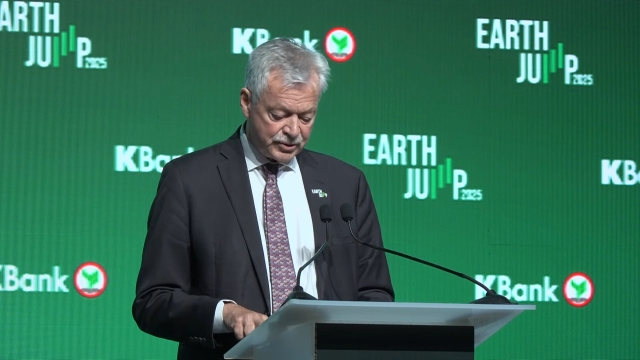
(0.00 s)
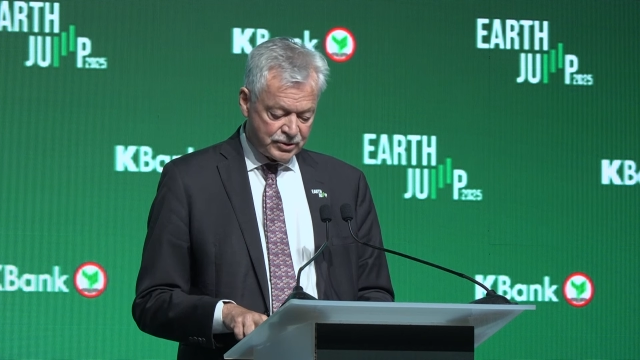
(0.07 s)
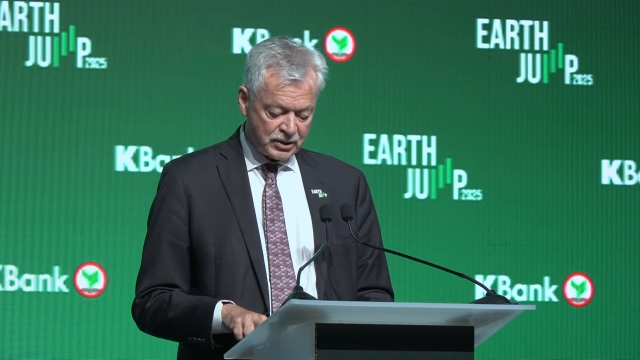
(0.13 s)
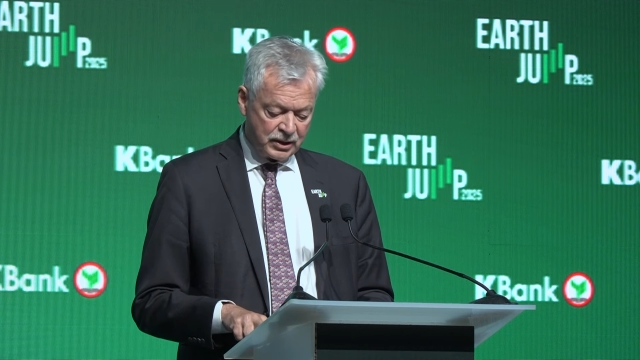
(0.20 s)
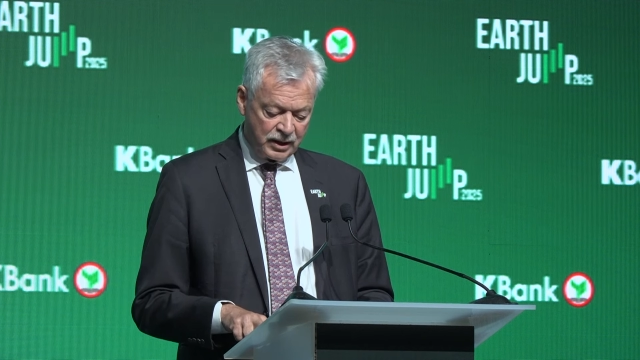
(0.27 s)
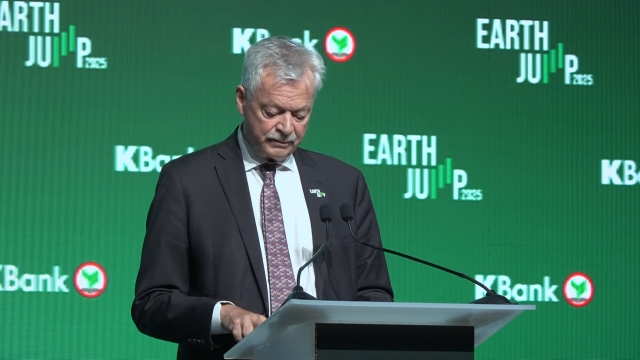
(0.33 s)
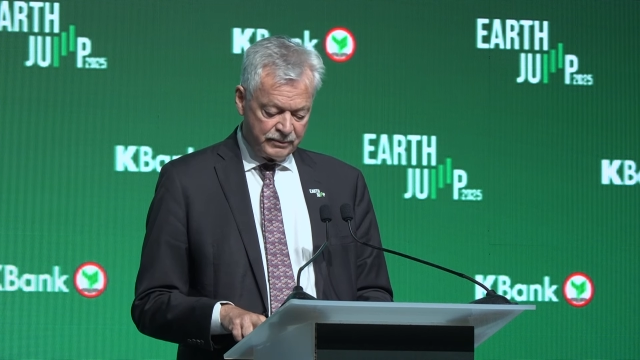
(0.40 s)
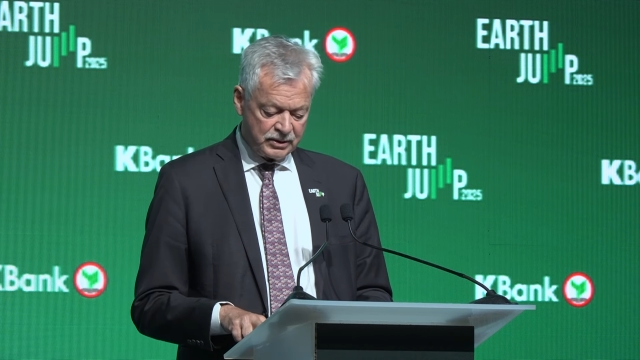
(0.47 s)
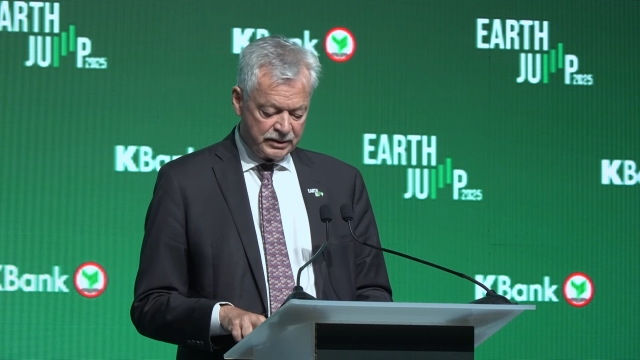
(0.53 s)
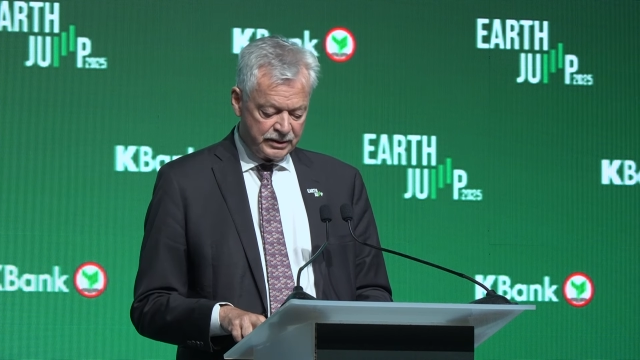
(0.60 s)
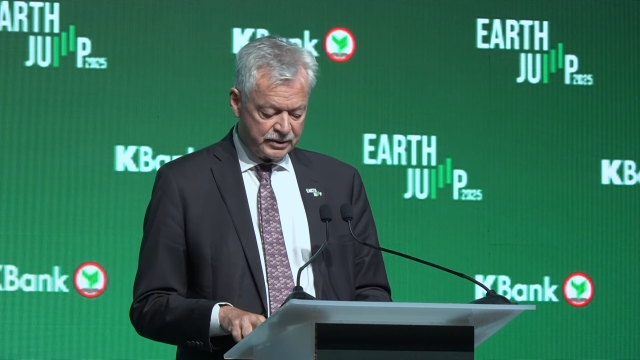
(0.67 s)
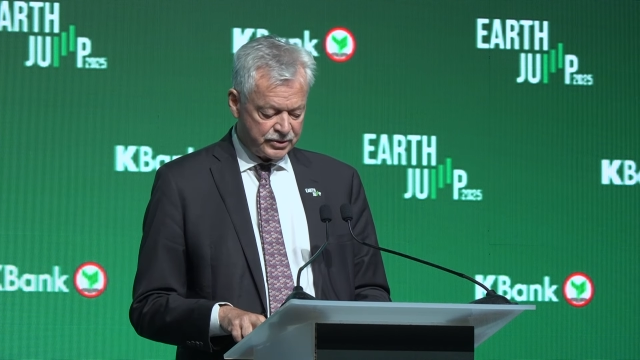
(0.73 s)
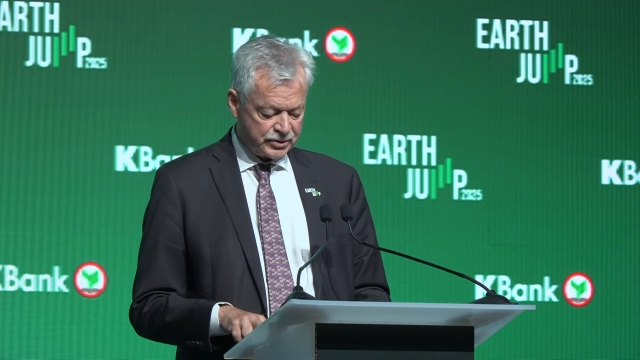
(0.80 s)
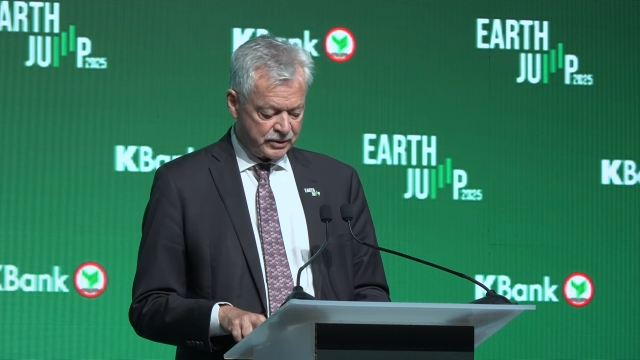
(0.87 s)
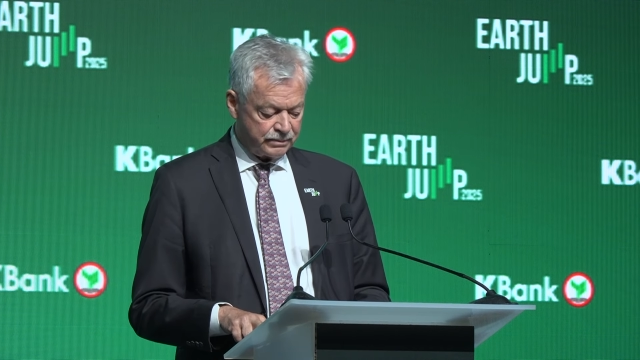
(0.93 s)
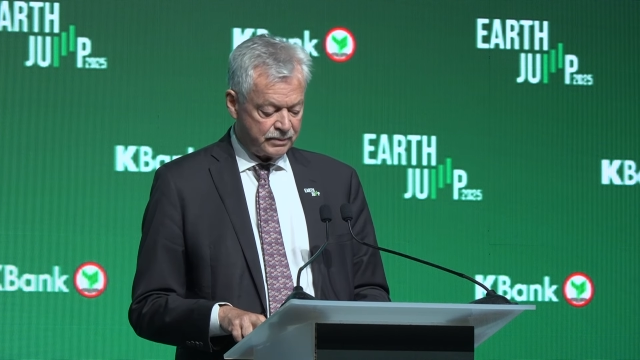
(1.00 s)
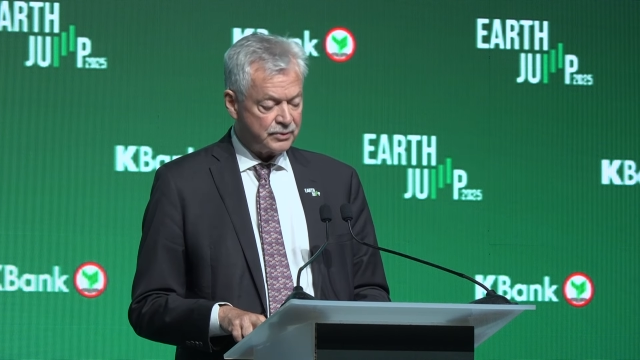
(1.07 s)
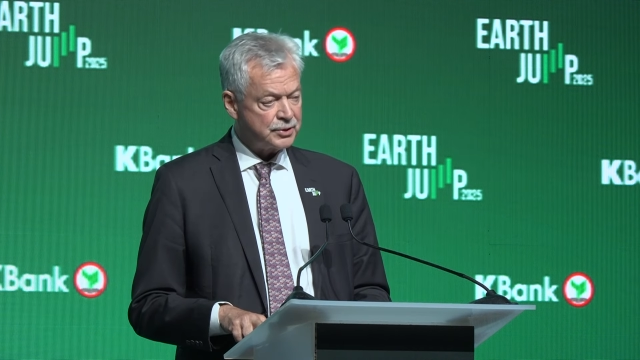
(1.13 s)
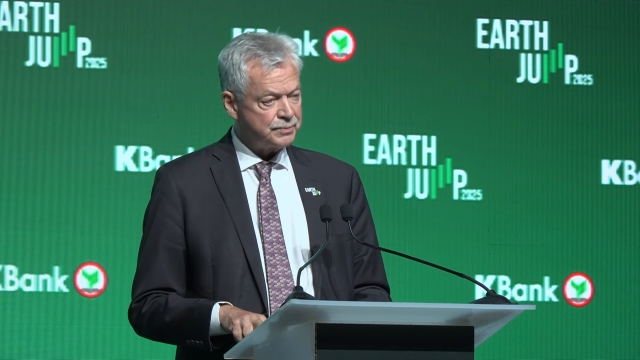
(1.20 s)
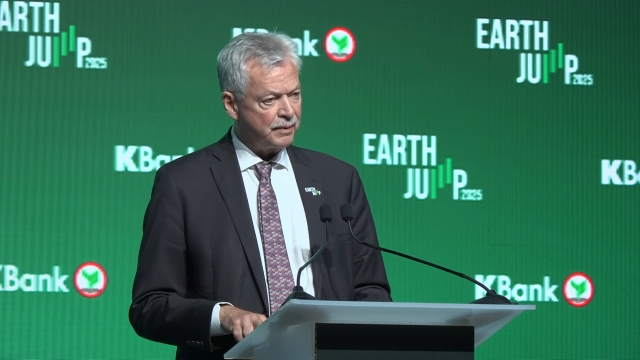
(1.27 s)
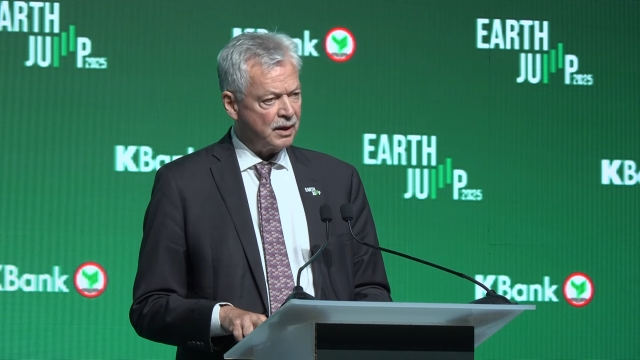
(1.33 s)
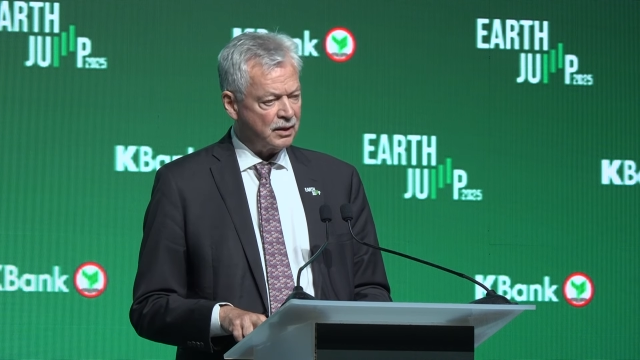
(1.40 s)
climate leadership
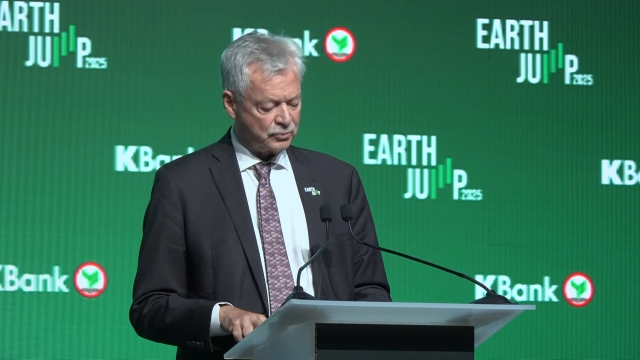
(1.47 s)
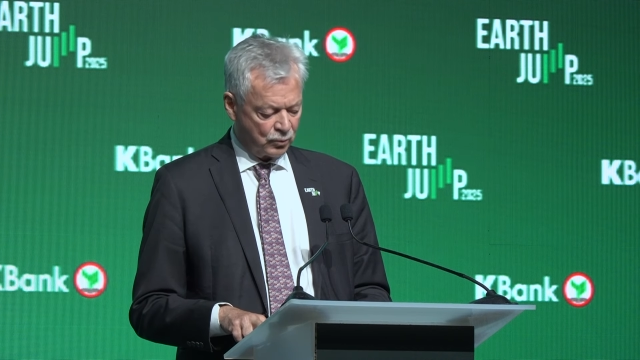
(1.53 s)
sparked